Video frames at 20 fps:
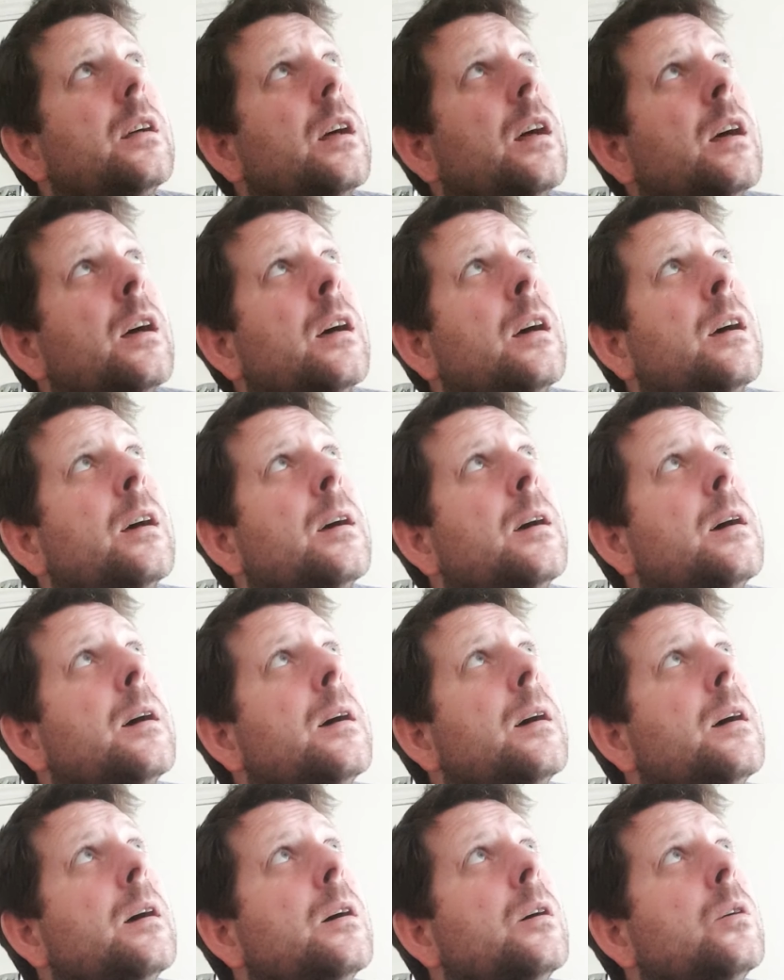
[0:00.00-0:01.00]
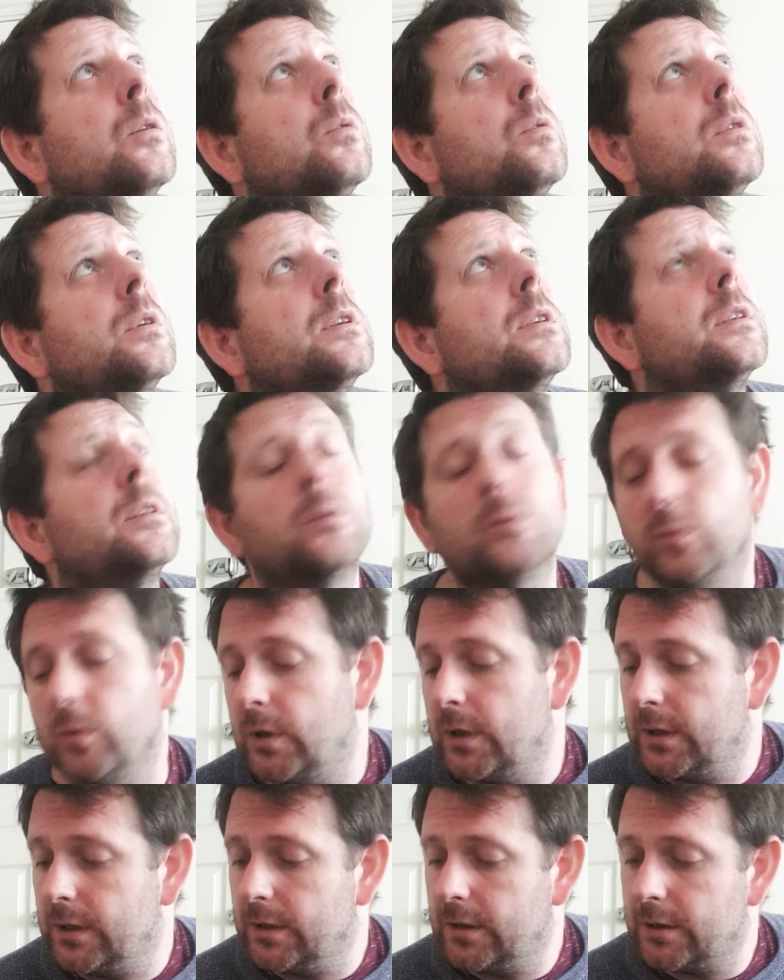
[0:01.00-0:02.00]
1,
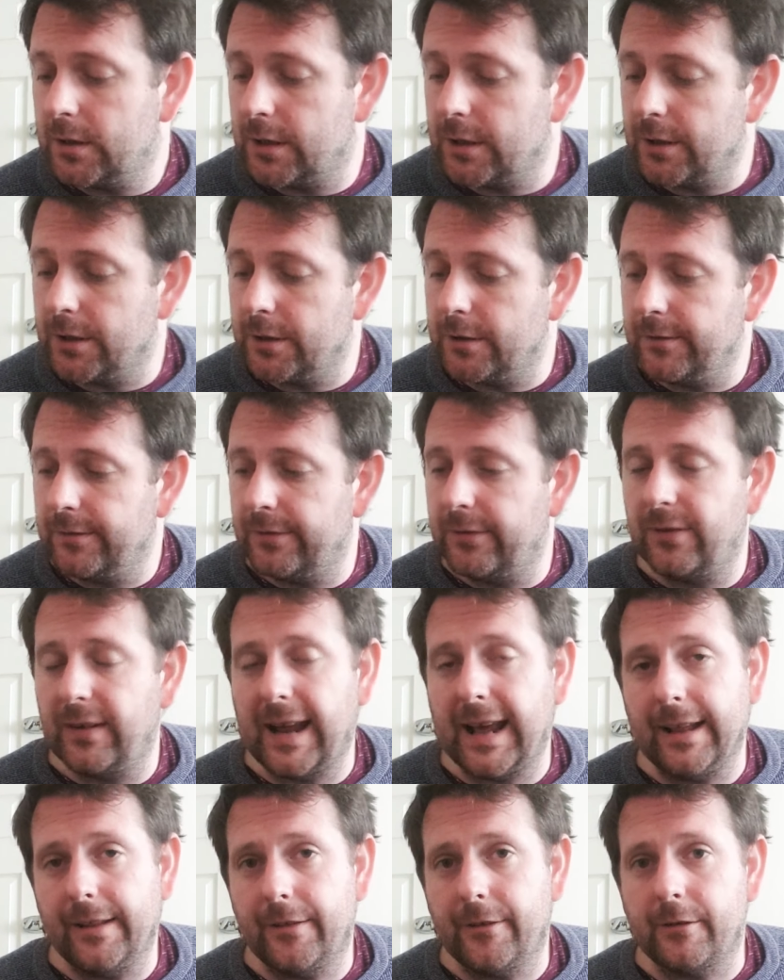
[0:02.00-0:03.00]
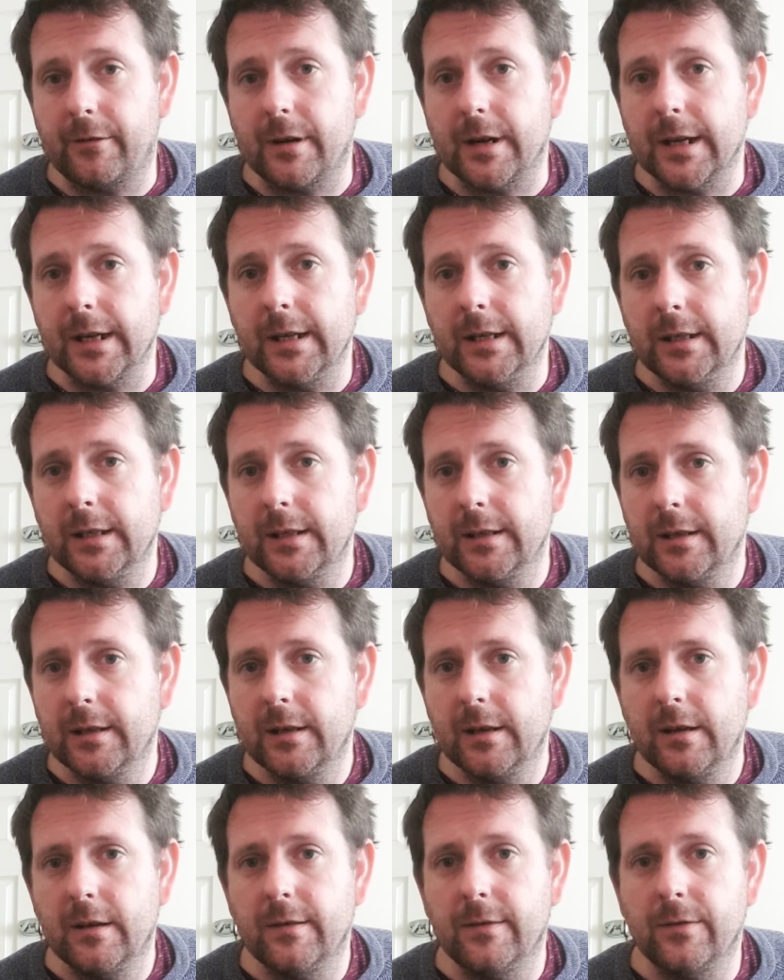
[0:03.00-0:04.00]
2, flat 3,
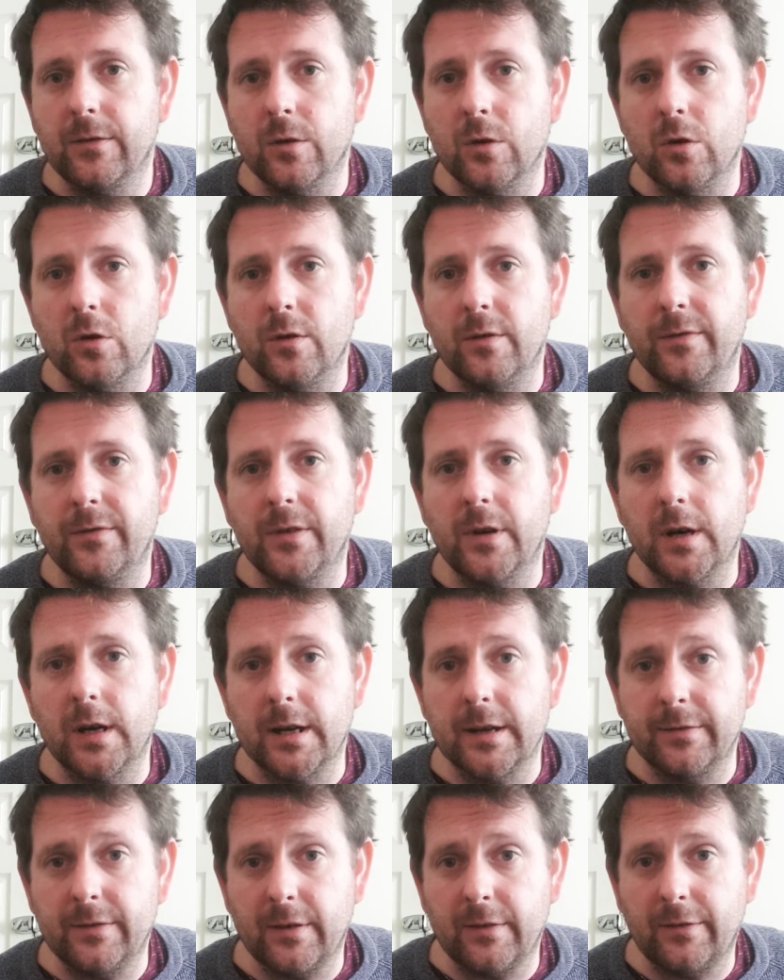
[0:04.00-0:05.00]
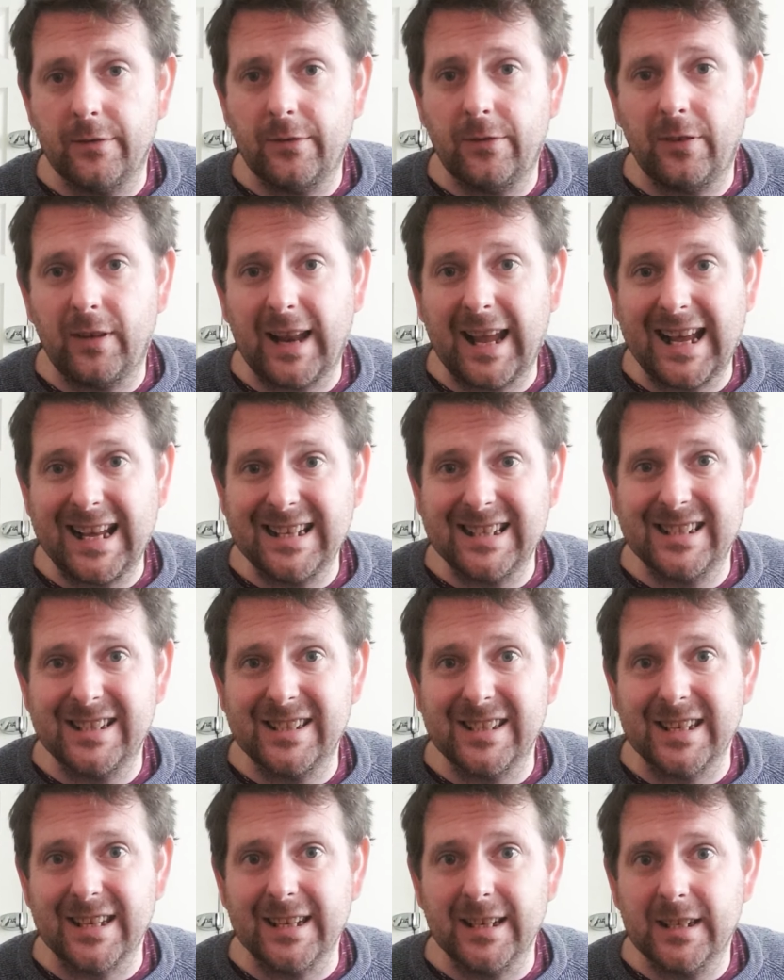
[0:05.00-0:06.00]
4, 5, flat
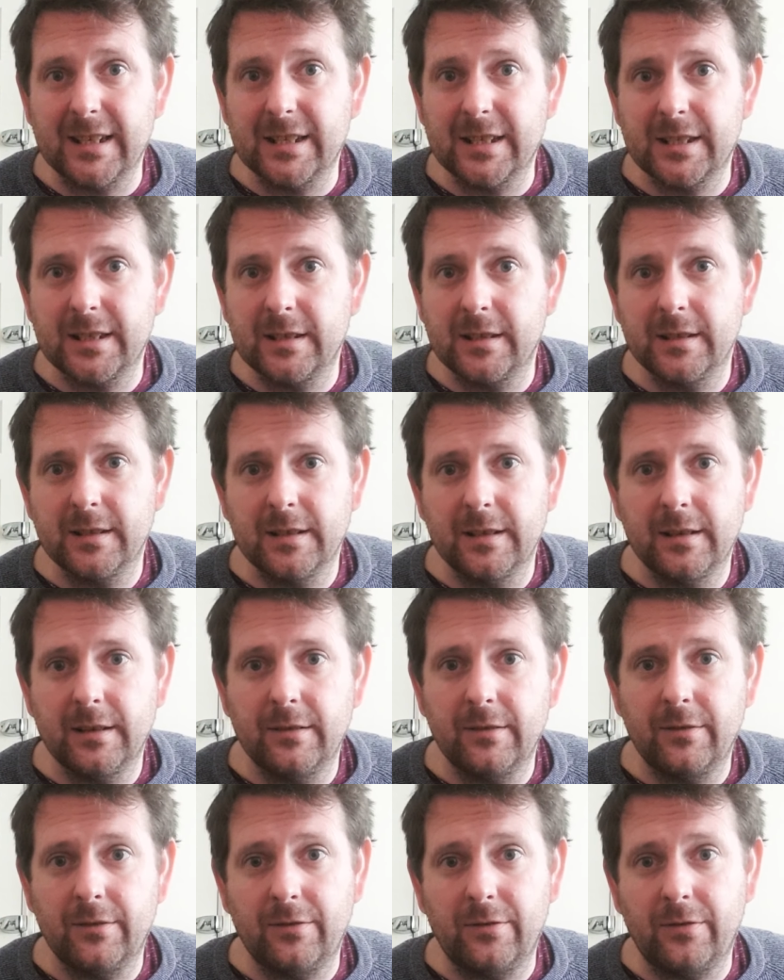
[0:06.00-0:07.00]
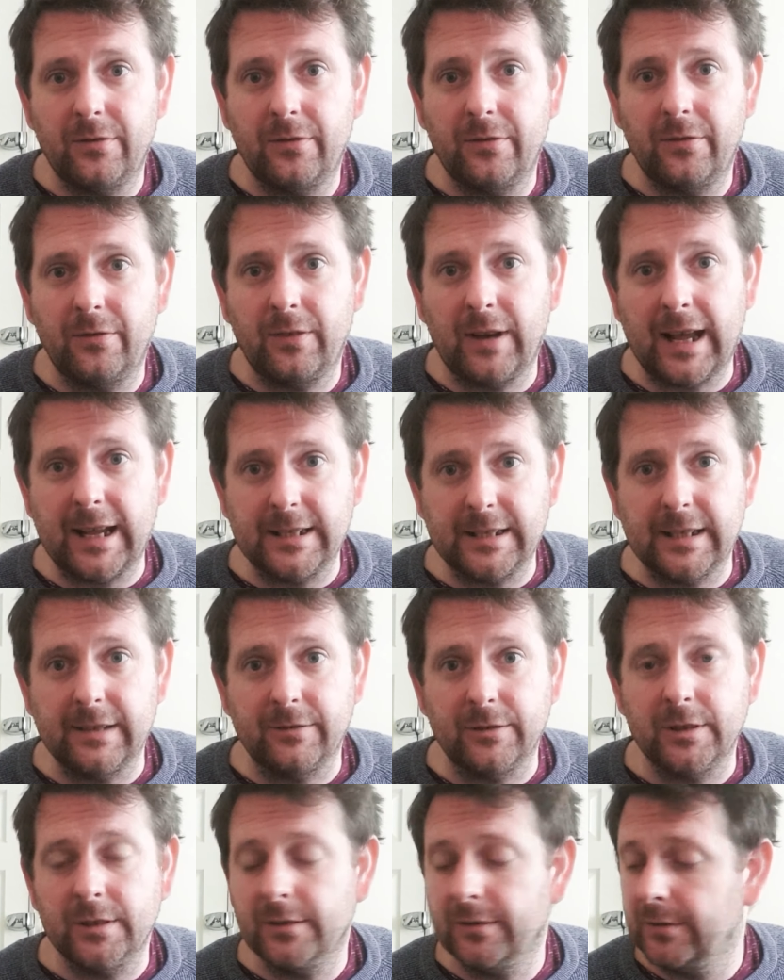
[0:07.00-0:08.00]
6, flat
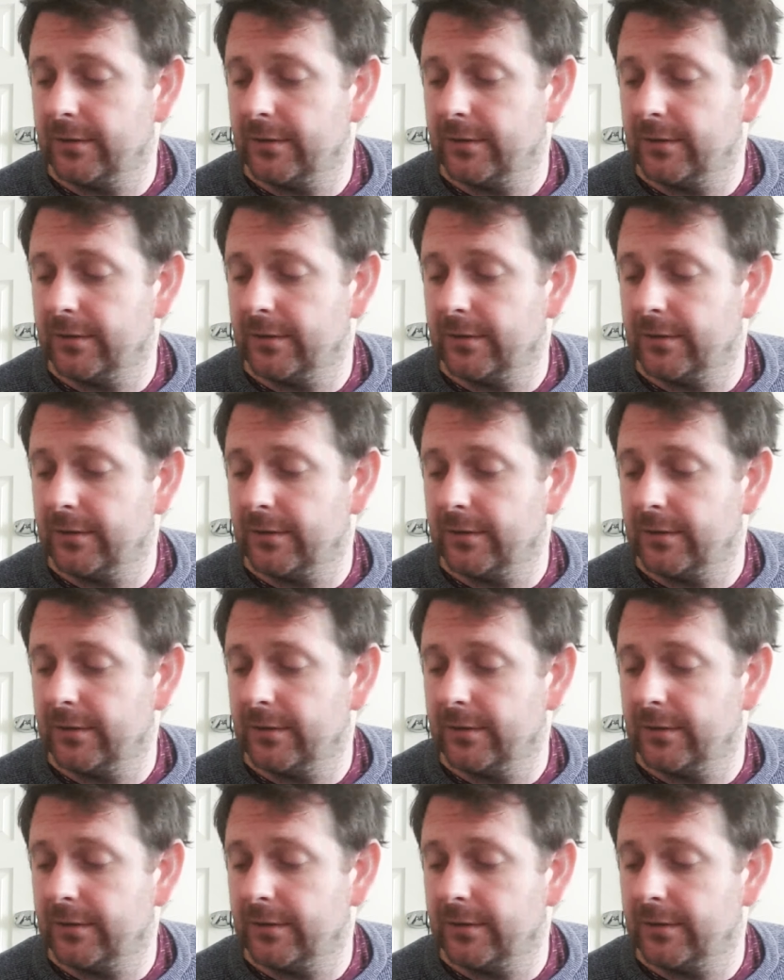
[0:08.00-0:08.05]
7.